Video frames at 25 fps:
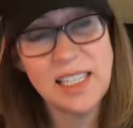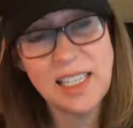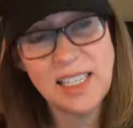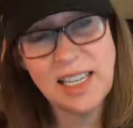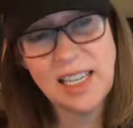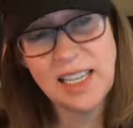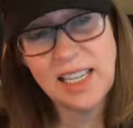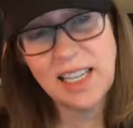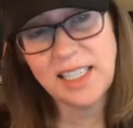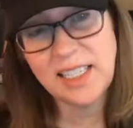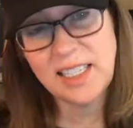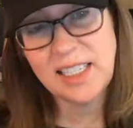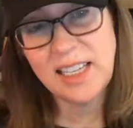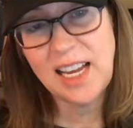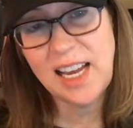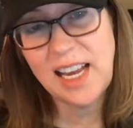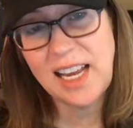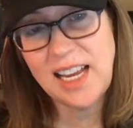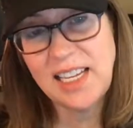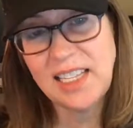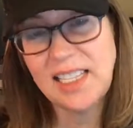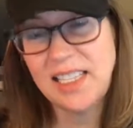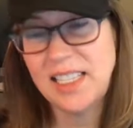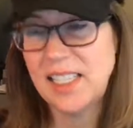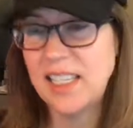It's the
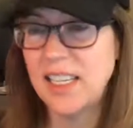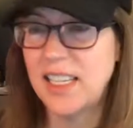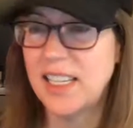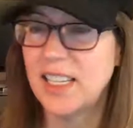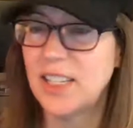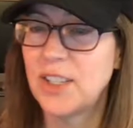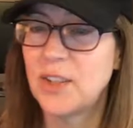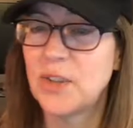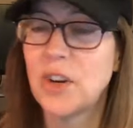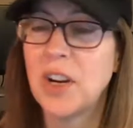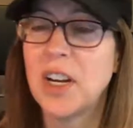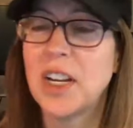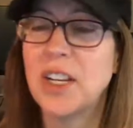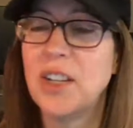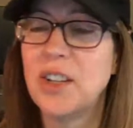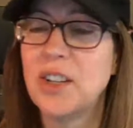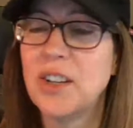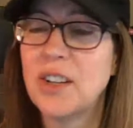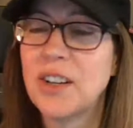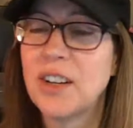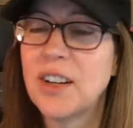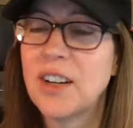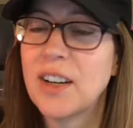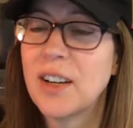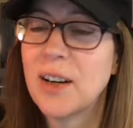tasty stranger.